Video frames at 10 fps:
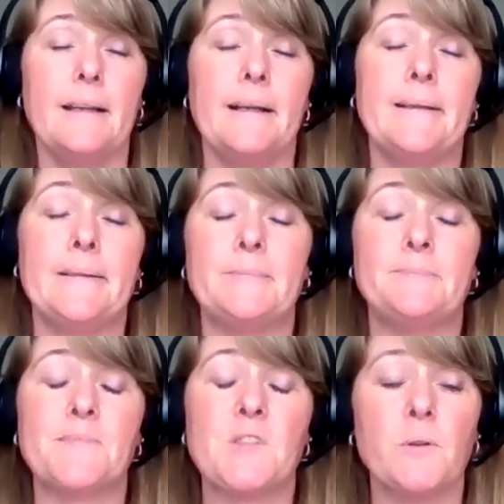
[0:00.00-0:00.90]

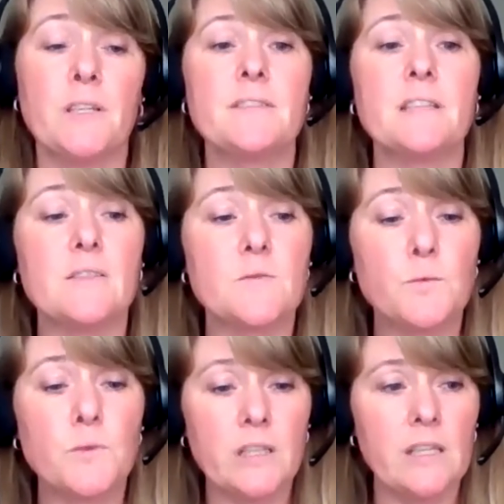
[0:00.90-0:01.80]
So it's
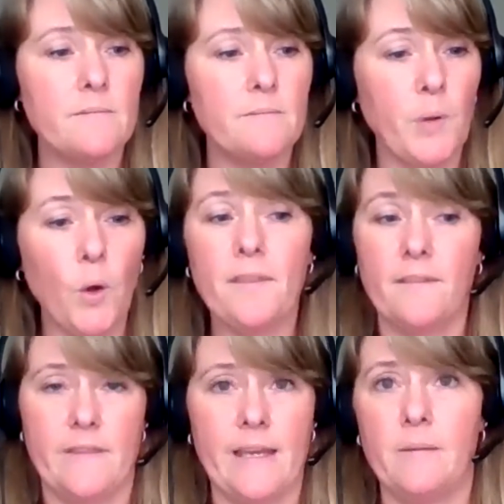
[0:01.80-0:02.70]
really, both
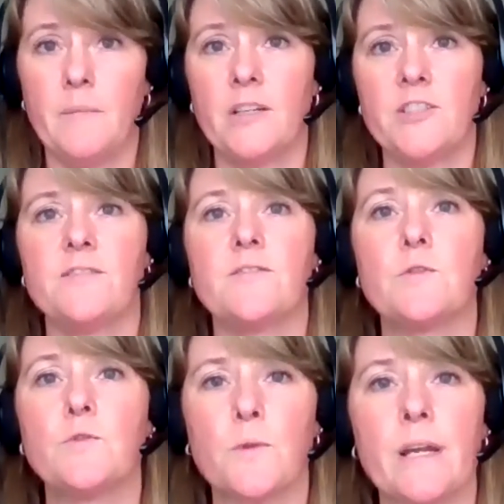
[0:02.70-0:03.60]
of them are just
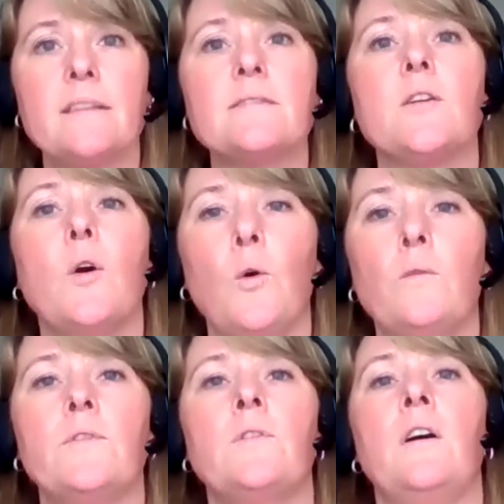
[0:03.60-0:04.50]
great
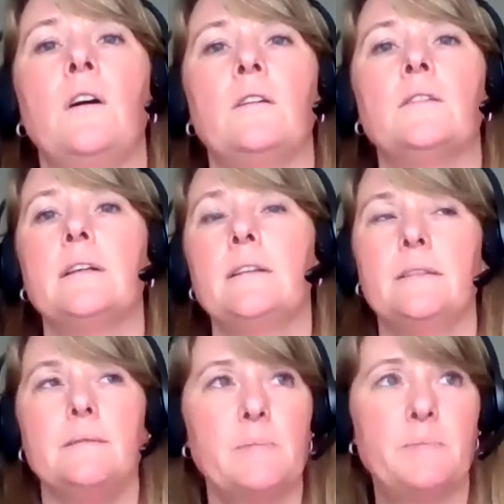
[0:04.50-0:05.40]
overall
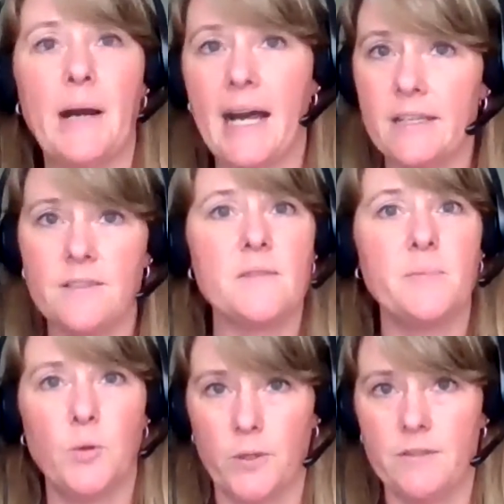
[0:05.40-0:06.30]
body
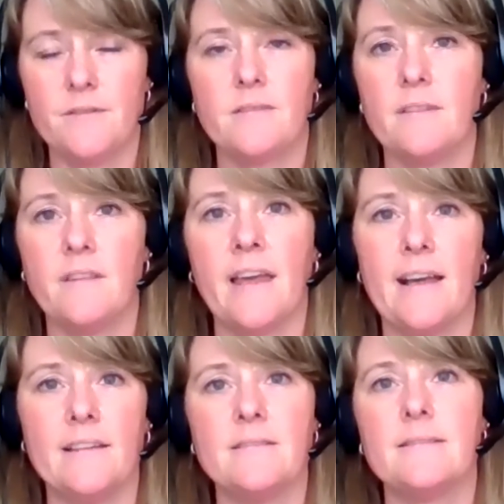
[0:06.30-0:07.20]
supports
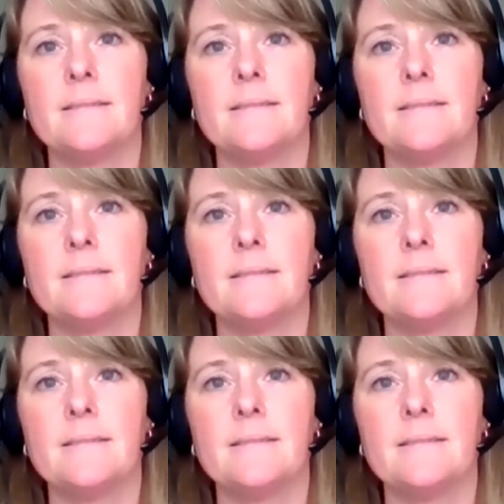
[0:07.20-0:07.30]
that